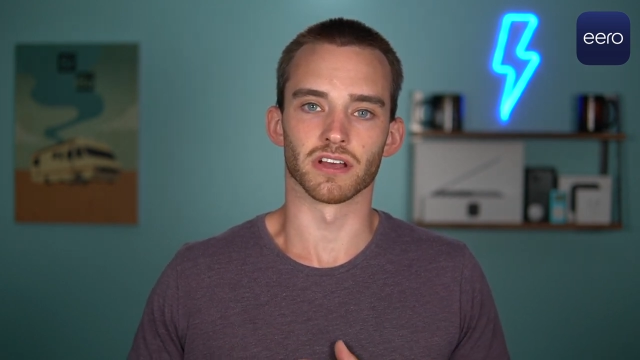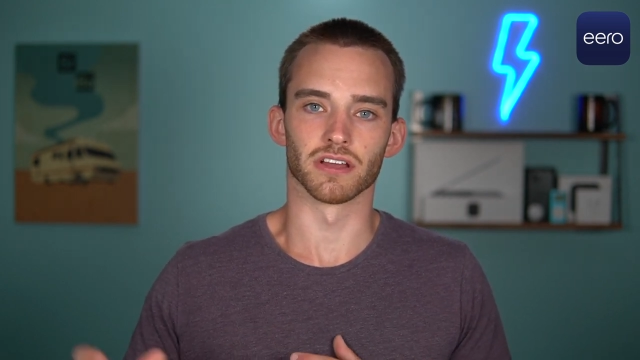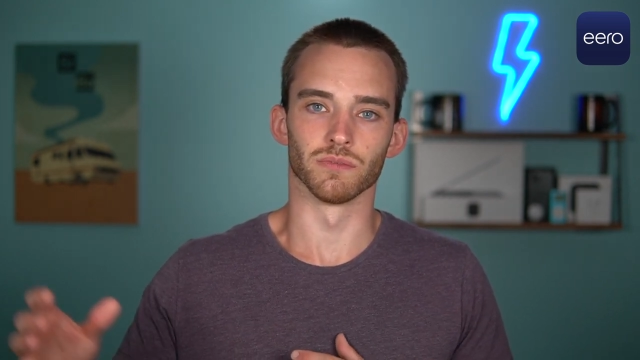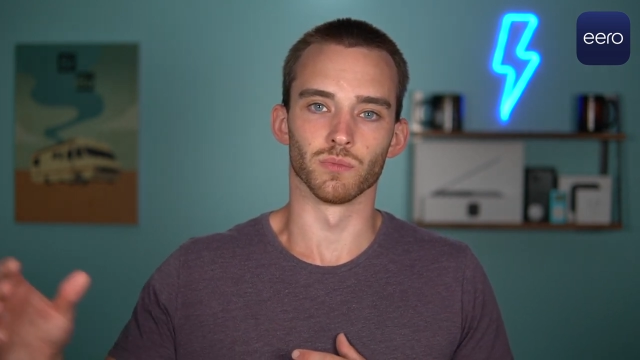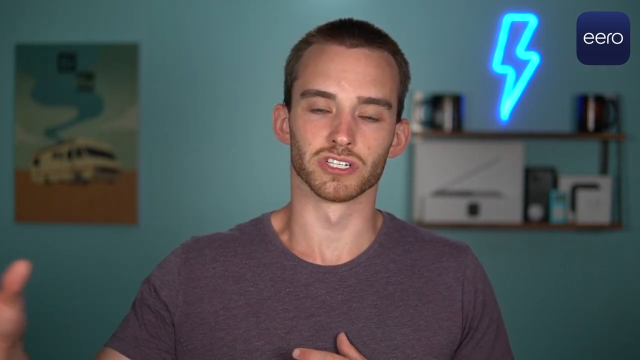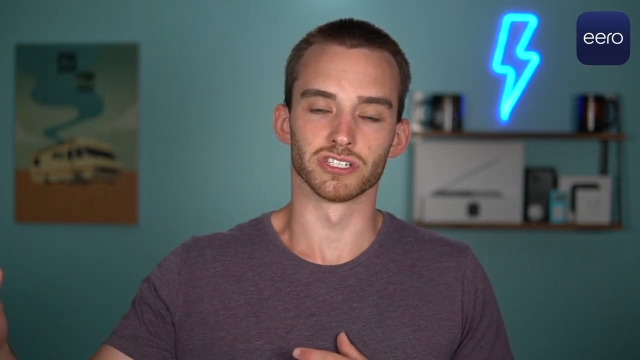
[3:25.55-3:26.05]

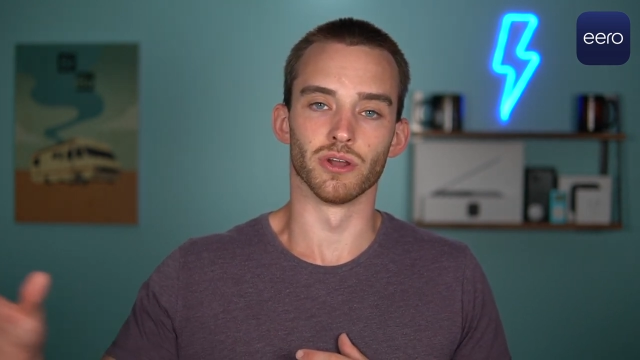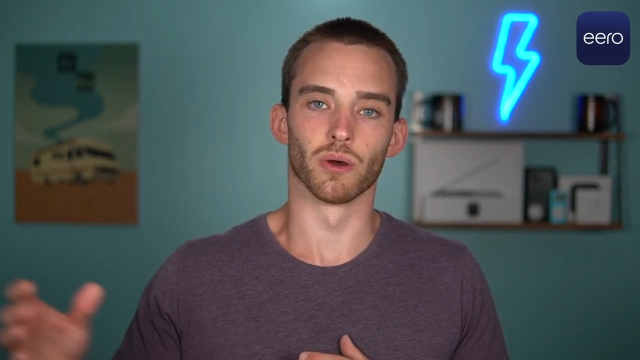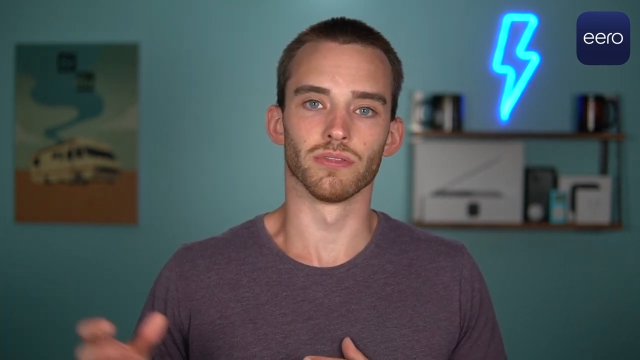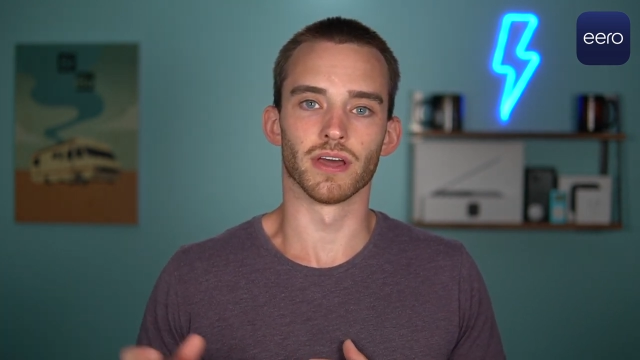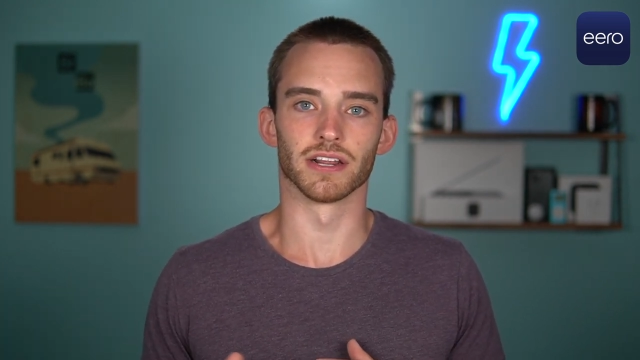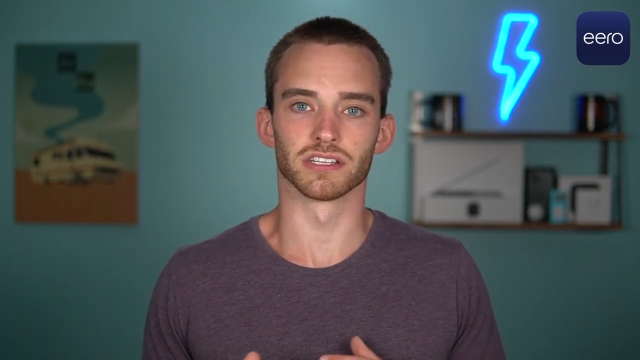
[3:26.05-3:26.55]
on which
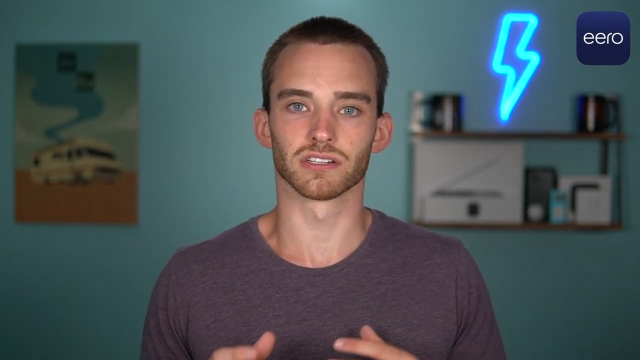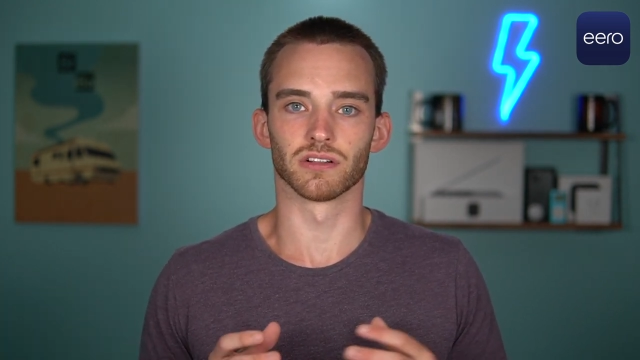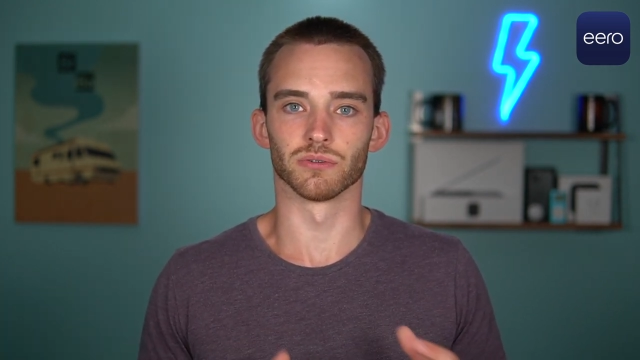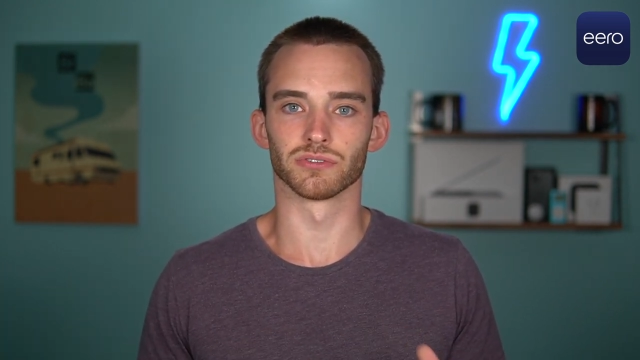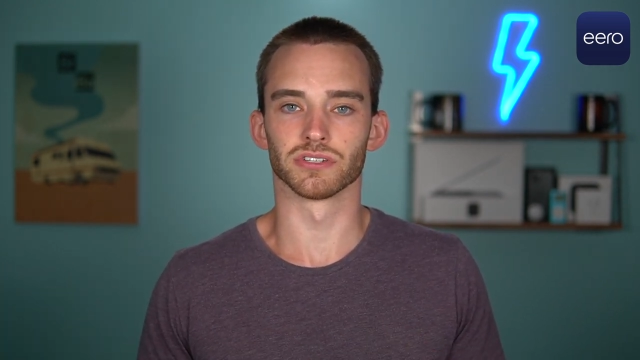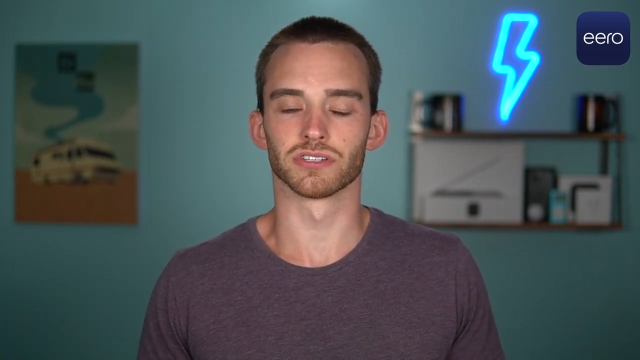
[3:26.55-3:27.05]
node that it's
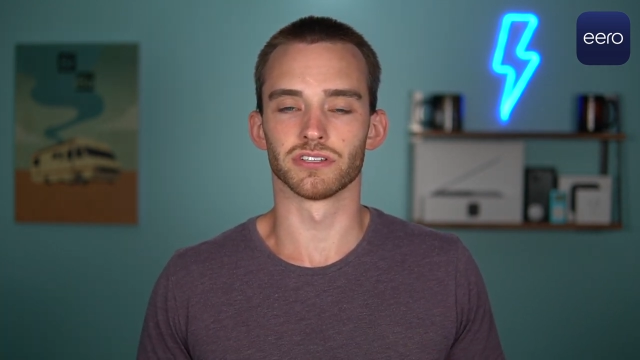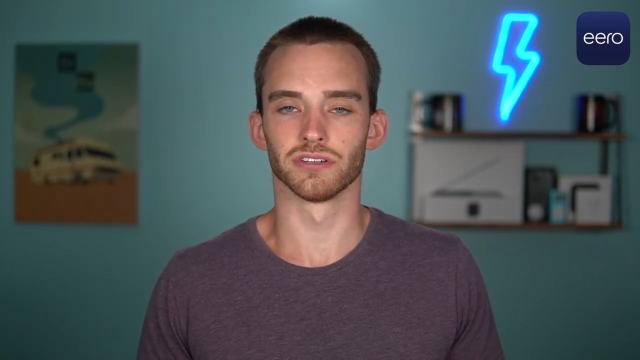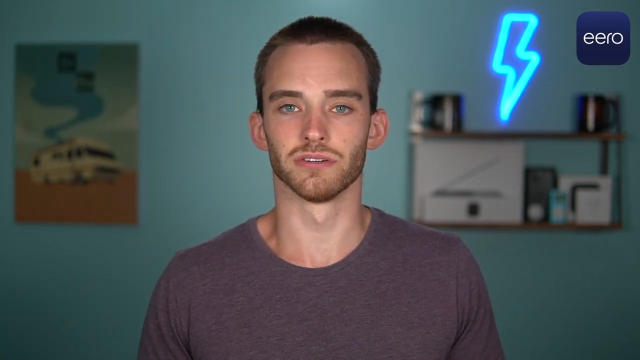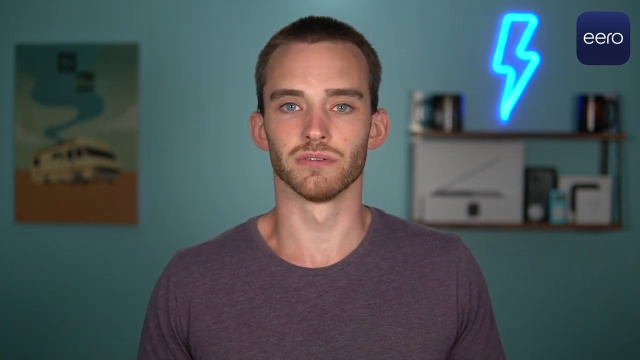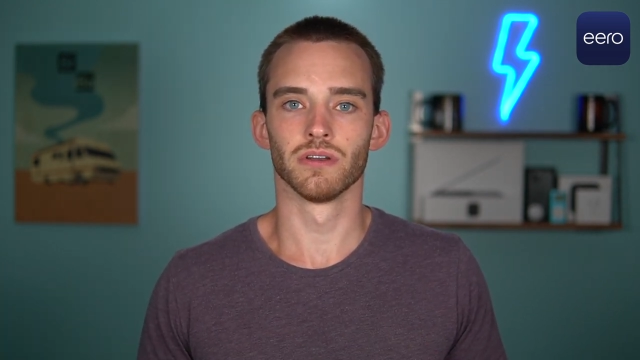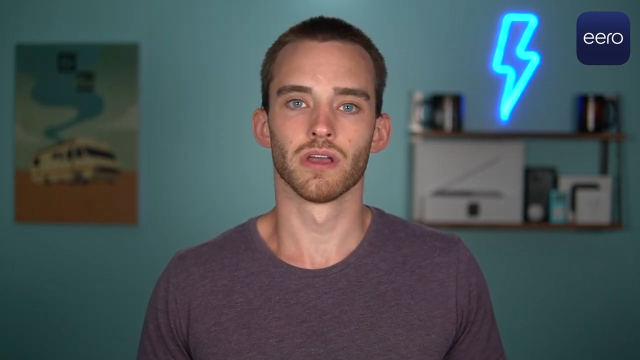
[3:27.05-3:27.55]
closest
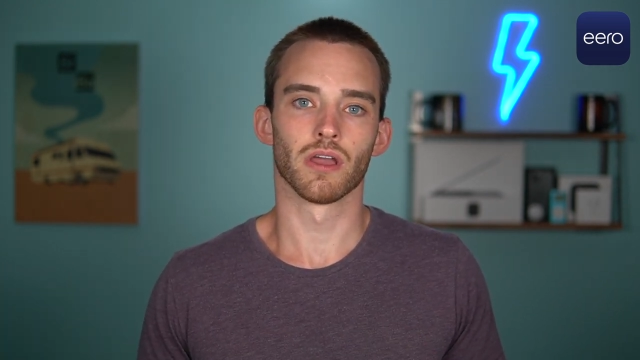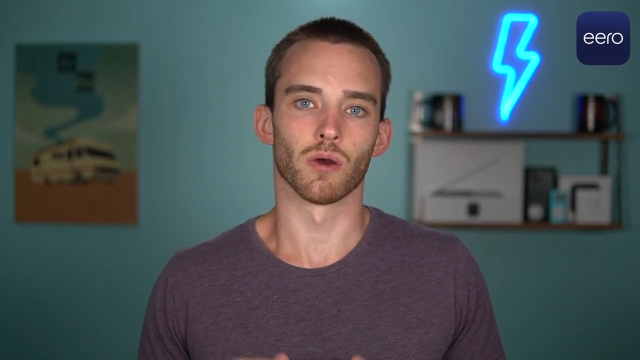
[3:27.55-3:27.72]
to,